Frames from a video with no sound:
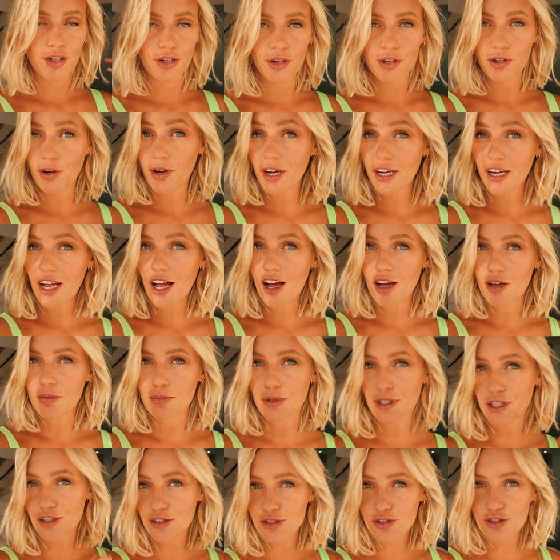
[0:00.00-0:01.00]
going out,
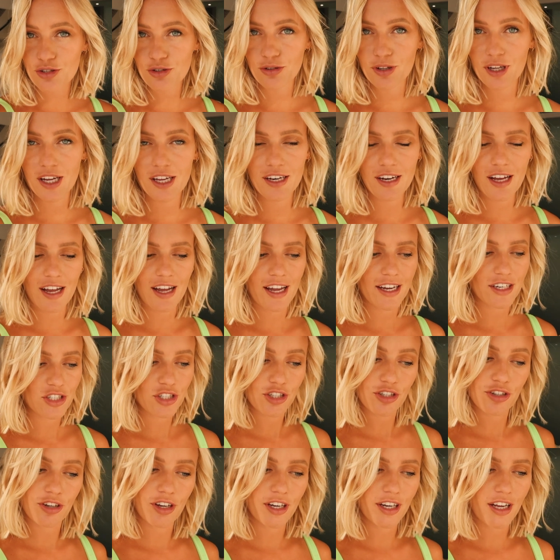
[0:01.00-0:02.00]
because Julia and I are
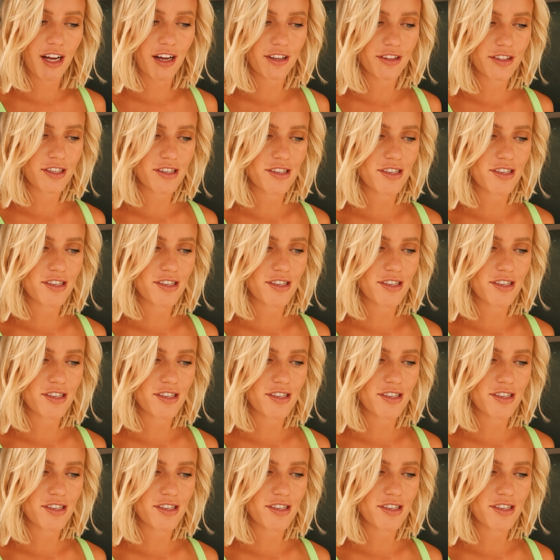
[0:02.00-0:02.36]
actually going out.